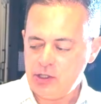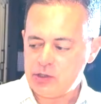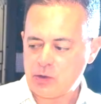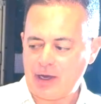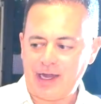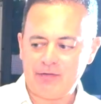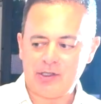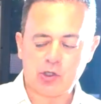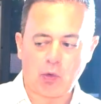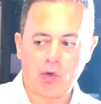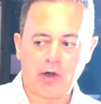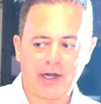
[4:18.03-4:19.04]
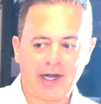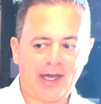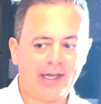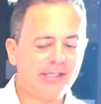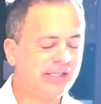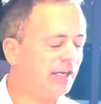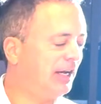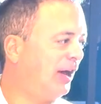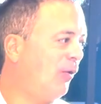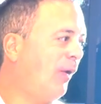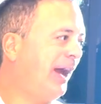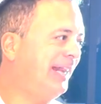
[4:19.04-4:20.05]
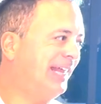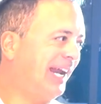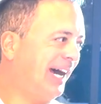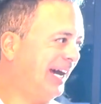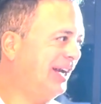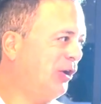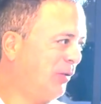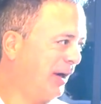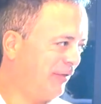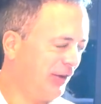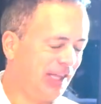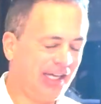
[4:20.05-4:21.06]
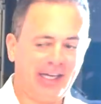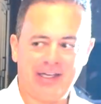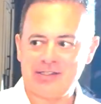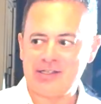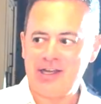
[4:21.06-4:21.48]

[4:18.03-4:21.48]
So I have this organized in a way that I know where everything is.